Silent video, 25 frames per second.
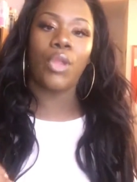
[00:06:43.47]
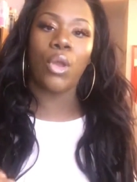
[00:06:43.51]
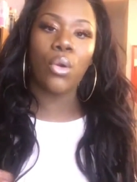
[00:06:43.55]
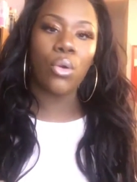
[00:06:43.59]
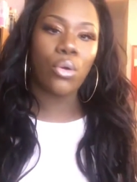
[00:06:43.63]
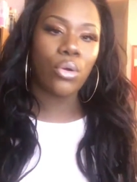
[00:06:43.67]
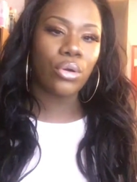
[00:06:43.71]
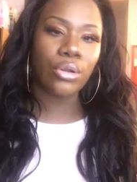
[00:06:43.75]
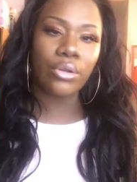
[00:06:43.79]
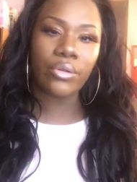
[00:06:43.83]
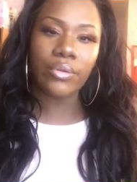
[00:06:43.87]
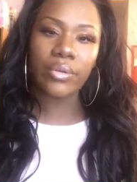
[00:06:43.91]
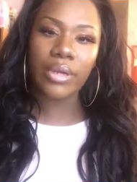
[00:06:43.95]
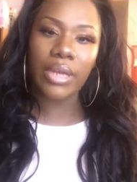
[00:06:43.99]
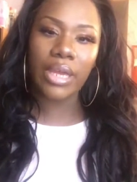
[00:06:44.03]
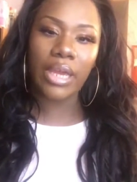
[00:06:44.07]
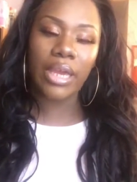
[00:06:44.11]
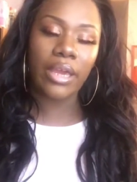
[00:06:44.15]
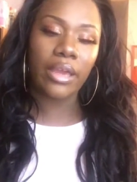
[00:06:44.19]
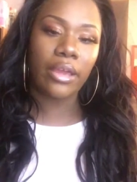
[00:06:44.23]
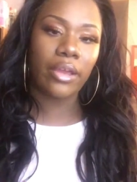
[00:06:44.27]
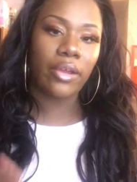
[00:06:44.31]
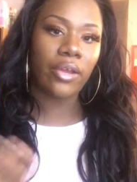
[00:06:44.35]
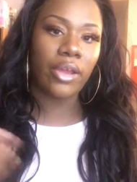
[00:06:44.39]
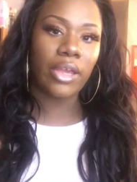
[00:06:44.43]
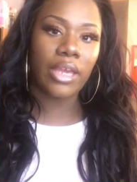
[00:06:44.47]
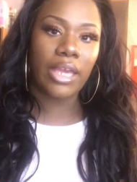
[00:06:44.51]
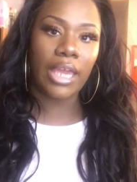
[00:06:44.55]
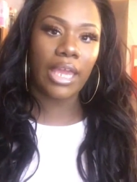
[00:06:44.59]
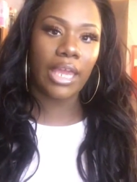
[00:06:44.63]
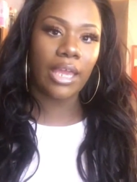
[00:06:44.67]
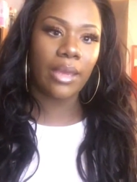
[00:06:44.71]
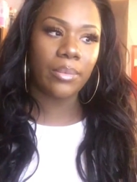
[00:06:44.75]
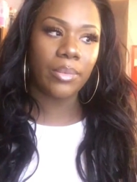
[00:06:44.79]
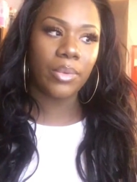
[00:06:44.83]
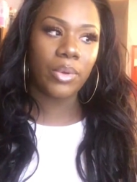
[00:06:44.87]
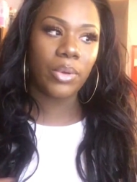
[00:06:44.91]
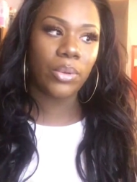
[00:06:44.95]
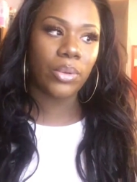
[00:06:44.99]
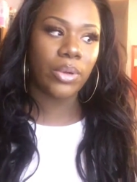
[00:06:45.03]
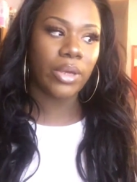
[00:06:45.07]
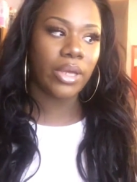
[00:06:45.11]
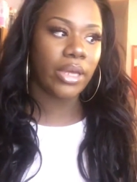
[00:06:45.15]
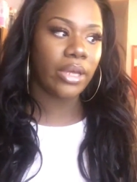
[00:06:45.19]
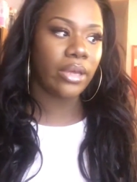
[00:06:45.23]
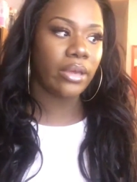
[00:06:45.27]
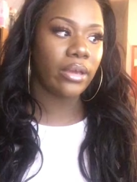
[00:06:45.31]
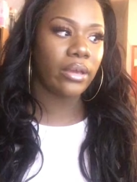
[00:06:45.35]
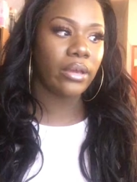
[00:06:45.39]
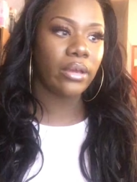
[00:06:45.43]
ordering the hair. It came
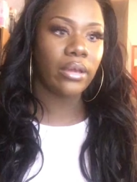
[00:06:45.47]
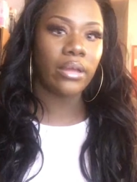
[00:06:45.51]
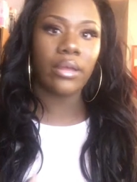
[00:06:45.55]
quick.